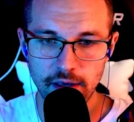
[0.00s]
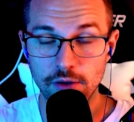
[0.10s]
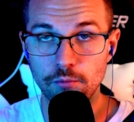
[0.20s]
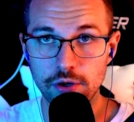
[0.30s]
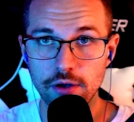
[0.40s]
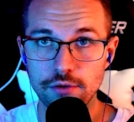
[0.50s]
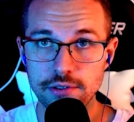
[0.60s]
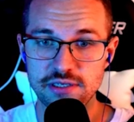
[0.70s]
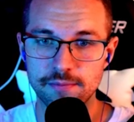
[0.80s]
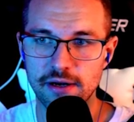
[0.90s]
The more you
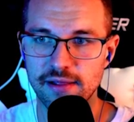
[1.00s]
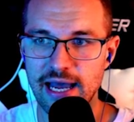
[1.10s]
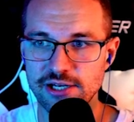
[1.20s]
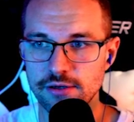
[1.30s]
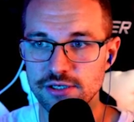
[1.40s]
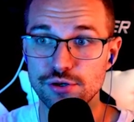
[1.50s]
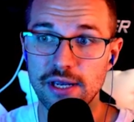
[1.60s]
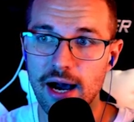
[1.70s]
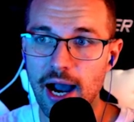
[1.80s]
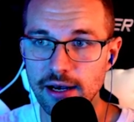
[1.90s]
lose, the better the cash out is. You
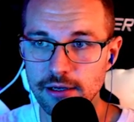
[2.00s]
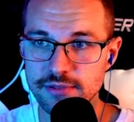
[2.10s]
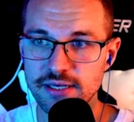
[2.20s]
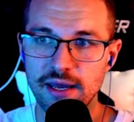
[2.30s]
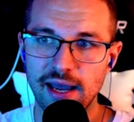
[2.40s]
get items,